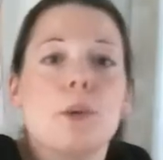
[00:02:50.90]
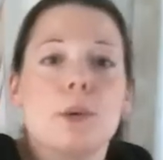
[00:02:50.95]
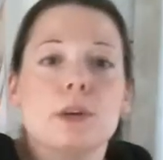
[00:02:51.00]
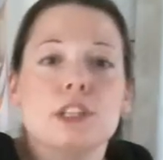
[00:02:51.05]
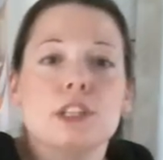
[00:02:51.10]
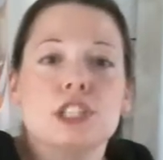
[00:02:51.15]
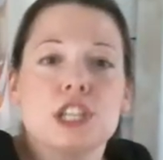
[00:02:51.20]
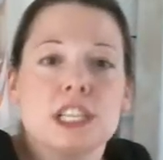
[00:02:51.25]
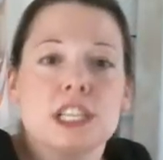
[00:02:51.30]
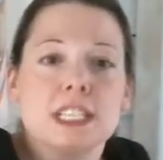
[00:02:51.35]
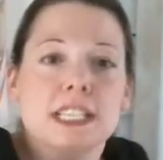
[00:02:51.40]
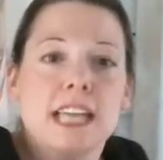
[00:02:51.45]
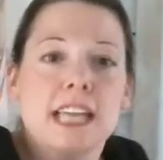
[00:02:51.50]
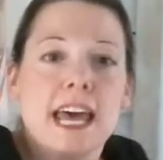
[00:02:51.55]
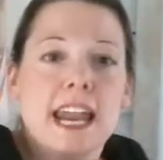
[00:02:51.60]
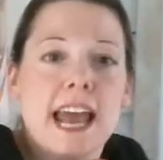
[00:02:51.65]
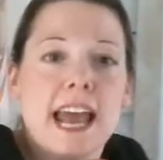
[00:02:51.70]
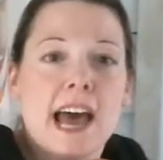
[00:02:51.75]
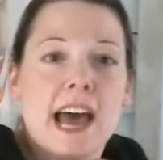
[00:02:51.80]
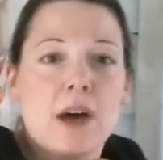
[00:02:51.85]
Just
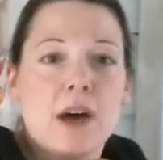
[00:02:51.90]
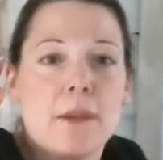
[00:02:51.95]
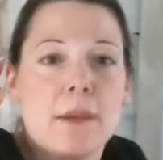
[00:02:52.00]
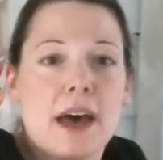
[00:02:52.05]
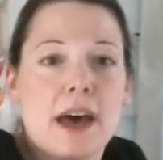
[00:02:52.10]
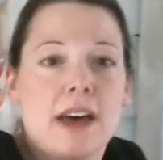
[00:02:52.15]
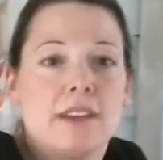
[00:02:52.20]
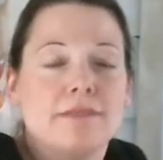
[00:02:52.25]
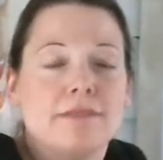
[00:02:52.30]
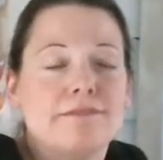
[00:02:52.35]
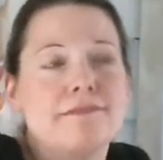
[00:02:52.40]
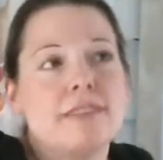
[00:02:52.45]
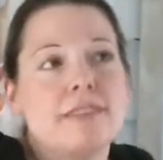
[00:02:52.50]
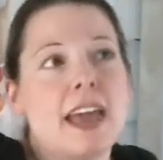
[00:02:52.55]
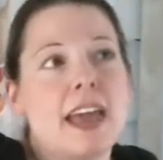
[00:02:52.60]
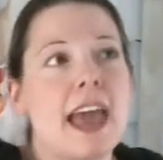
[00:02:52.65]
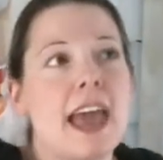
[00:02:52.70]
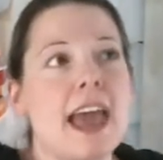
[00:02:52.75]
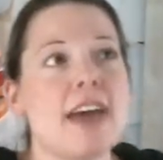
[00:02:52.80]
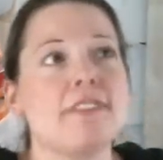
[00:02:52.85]
let out about
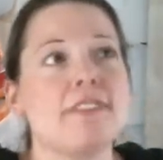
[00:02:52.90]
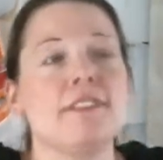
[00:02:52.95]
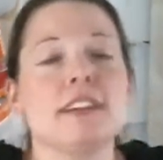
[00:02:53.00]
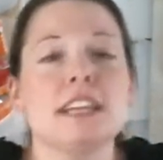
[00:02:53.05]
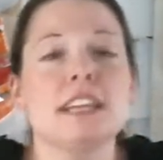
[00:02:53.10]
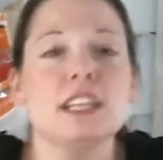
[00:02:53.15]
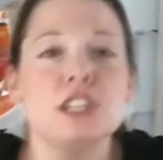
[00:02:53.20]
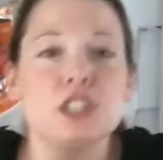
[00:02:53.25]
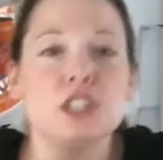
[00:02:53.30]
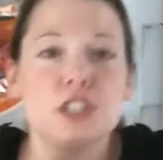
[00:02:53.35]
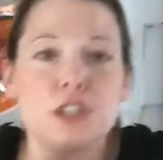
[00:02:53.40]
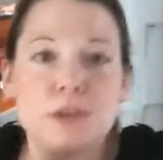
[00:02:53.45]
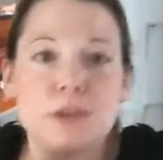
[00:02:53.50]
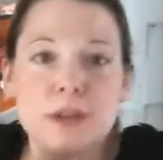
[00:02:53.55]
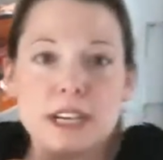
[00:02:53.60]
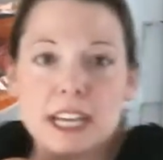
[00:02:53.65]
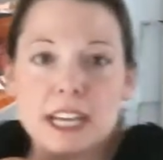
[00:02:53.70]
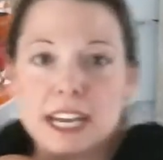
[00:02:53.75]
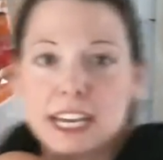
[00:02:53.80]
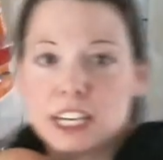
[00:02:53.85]
a ½ inch to
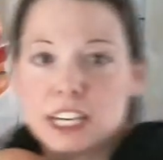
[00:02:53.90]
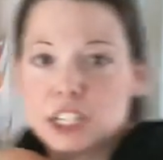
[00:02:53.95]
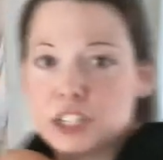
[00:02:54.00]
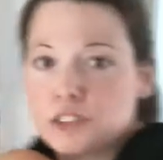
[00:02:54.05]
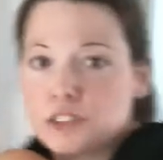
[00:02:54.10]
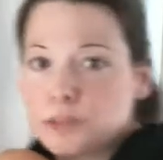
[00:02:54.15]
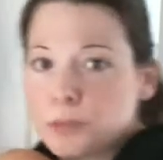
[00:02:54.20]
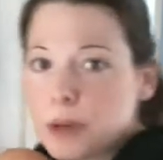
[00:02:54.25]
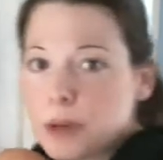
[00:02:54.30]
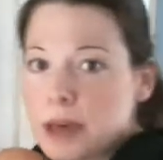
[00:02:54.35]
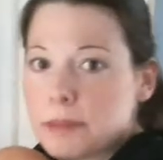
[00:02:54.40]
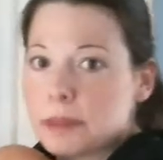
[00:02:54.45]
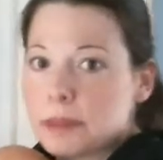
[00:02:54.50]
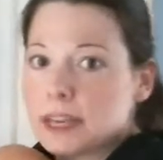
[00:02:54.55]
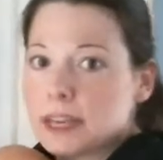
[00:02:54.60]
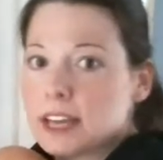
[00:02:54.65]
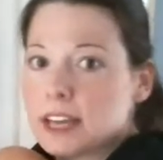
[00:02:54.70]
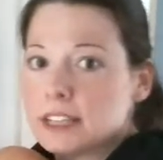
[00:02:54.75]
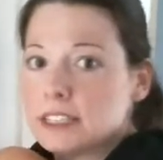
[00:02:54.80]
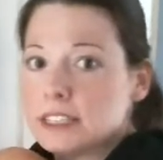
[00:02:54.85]
an inch of
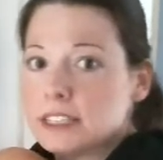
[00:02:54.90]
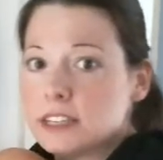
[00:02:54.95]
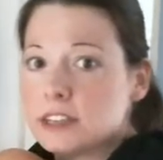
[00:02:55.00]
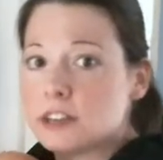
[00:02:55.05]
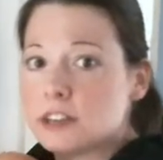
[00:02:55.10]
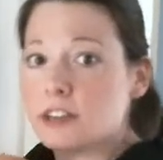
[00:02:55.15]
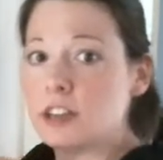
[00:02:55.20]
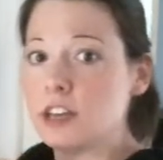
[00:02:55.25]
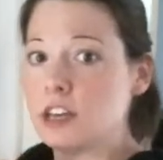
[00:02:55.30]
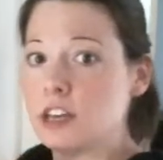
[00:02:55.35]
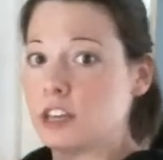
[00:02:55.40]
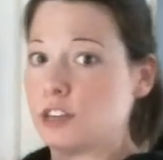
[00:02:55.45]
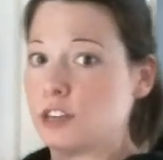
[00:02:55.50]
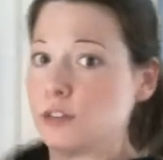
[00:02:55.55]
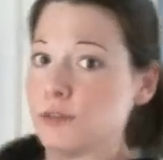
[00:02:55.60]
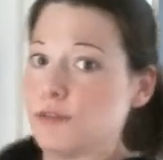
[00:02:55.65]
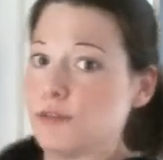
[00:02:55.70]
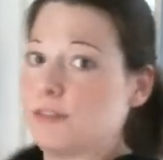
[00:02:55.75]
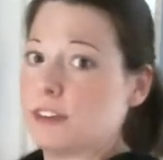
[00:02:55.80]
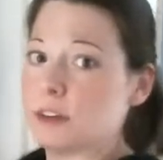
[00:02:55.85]
webbing until you
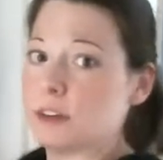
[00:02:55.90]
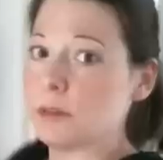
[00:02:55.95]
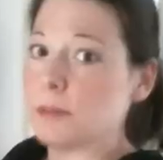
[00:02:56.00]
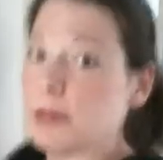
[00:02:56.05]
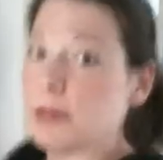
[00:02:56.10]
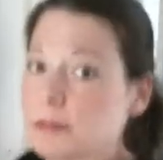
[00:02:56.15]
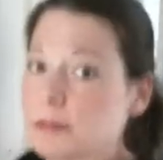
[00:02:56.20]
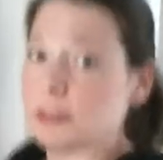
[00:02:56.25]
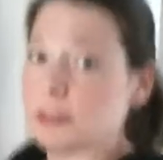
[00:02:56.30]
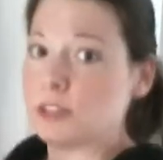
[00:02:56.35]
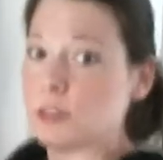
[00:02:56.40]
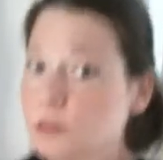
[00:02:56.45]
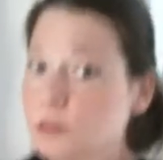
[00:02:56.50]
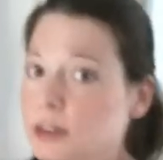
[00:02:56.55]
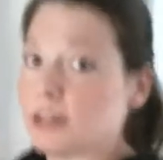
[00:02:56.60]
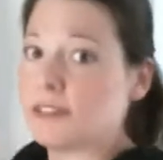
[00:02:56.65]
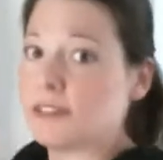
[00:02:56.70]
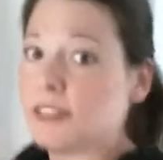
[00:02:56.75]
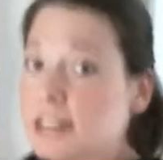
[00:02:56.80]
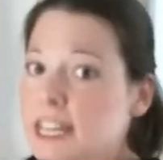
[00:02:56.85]
feel baby
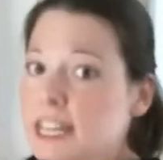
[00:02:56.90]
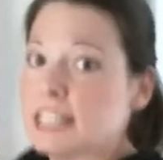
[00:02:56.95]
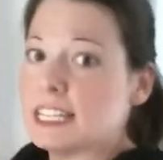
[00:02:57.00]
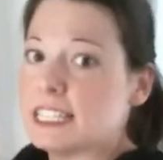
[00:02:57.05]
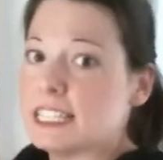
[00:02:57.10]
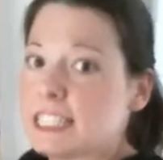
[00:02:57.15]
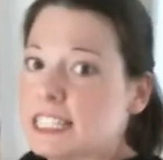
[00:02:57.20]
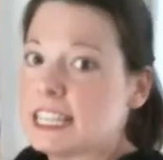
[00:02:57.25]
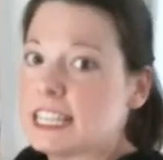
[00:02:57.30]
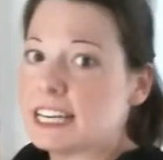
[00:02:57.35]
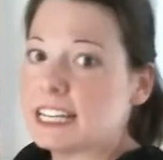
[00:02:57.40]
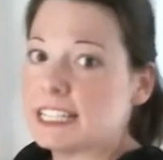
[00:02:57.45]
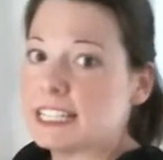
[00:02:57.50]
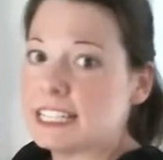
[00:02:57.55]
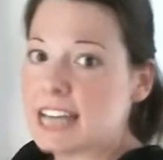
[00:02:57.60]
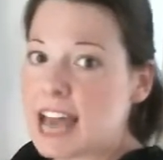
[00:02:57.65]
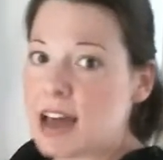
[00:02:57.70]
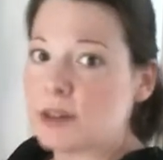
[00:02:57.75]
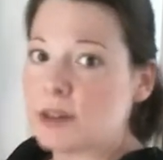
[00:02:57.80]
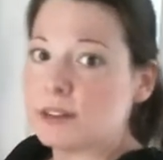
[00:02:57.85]
sort of sink
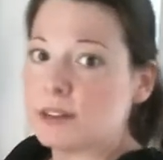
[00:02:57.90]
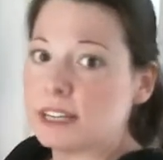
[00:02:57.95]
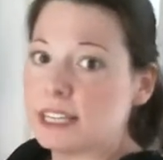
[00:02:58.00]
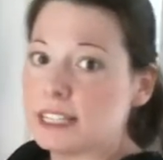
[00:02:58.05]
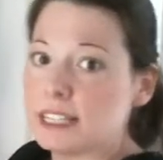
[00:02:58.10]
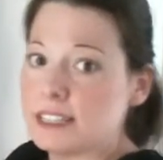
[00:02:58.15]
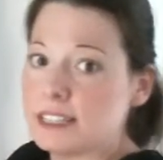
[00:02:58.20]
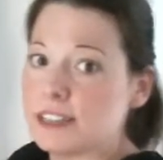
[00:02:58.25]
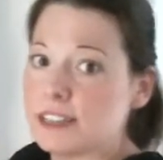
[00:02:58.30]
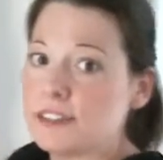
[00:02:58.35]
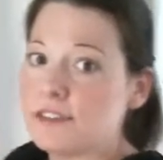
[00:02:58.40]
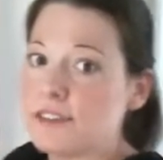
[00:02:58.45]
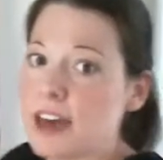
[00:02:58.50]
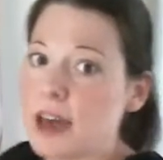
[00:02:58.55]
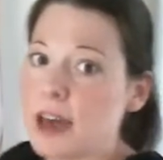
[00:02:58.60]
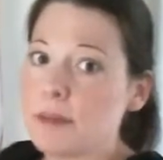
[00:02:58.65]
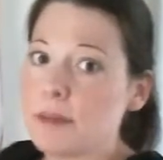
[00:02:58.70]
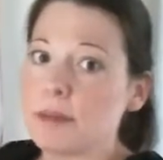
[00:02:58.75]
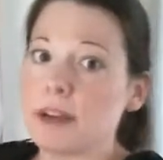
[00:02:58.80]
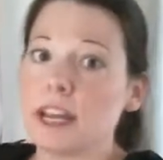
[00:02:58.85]
down into the
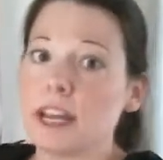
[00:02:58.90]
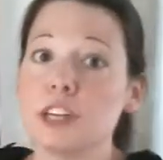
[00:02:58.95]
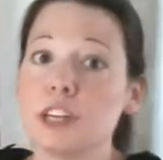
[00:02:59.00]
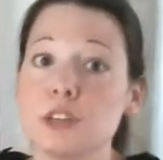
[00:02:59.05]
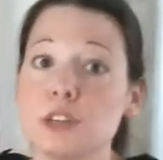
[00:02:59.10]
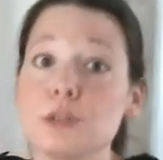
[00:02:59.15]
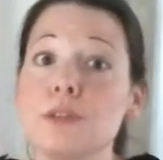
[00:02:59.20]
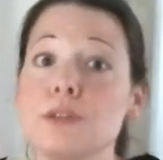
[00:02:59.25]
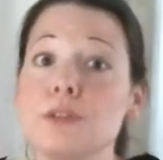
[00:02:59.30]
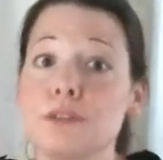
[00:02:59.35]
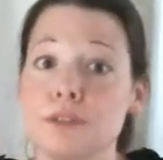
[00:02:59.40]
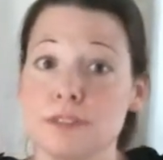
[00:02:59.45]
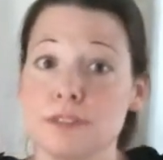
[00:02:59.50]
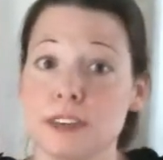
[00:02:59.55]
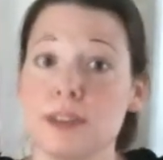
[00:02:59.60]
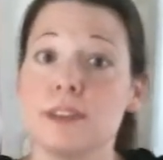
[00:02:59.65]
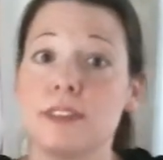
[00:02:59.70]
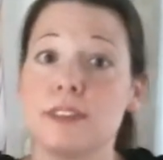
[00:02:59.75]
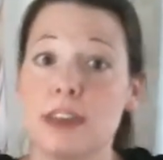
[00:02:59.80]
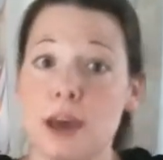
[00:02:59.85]
fabric, and you'll
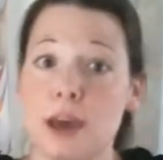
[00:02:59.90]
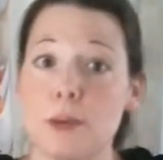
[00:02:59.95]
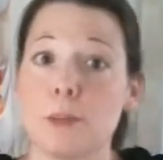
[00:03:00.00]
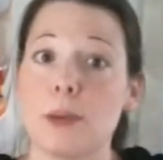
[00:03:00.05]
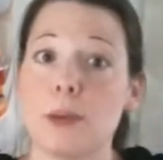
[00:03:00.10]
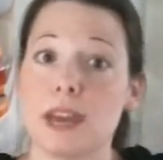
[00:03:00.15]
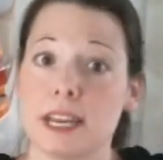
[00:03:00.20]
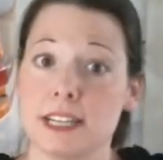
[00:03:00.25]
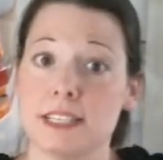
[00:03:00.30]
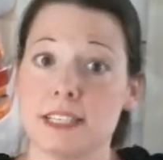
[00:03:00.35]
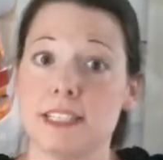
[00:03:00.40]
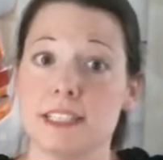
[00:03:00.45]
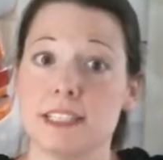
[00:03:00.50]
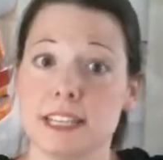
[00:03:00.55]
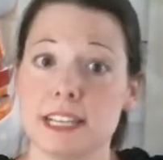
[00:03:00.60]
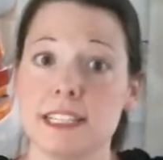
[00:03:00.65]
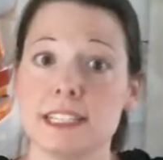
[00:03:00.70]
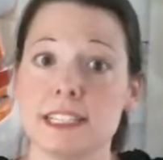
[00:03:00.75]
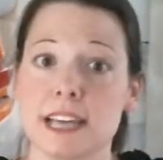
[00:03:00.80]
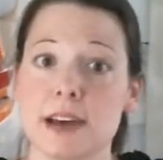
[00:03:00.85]
feel that weight
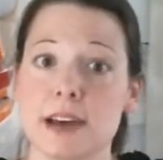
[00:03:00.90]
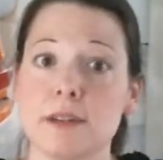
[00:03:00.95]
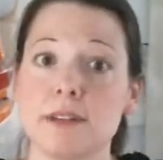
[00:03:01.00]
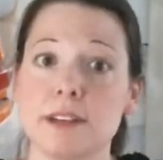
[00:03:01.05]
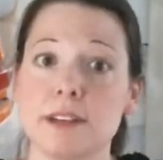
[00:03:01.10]
sink down a